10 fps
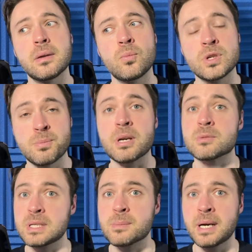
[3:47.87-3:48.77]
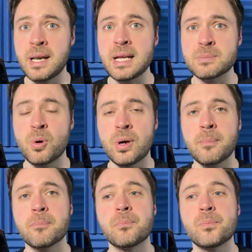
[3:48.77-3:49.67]
Which brings me to my next
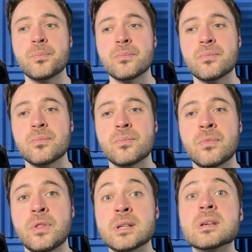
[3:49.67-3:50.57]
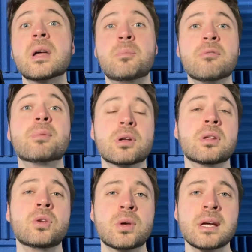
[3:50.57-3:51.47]
point, the type of book
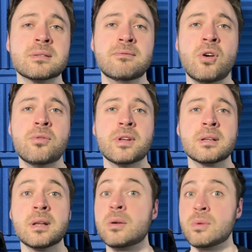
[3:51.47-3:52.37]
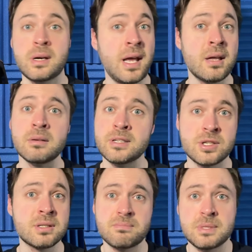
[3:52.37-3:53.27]
that you get involved in. Now, again, let's
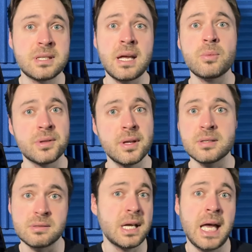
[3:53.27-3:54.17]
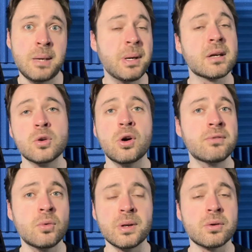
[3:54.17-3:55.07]
just stay with this epic
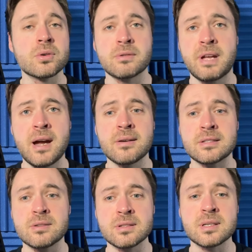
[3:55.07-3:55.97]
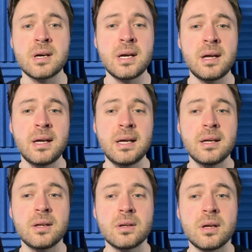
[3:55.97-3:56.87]
novel with lots of characters.
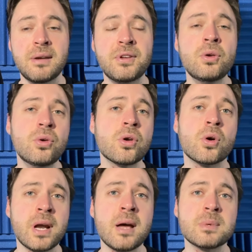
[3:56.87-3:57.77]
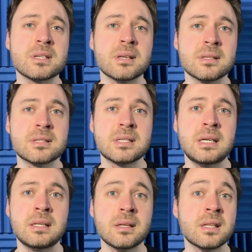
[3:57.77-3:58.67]
If you look on Amazon and
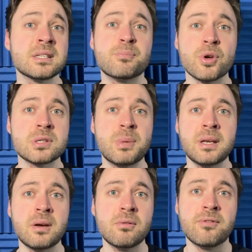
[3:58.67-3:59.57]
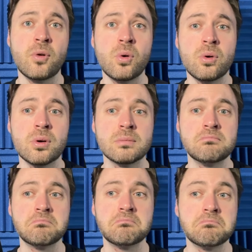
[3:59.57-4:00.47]
see that this book's been out for
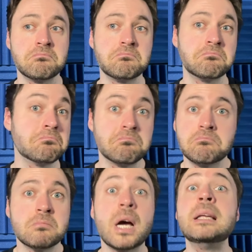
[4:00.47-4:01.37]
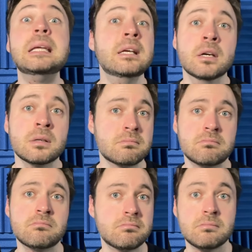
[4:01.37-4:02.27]
a year,
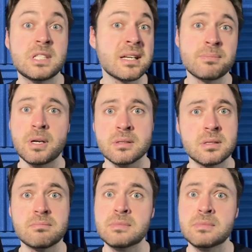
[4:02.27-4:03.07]
6 months,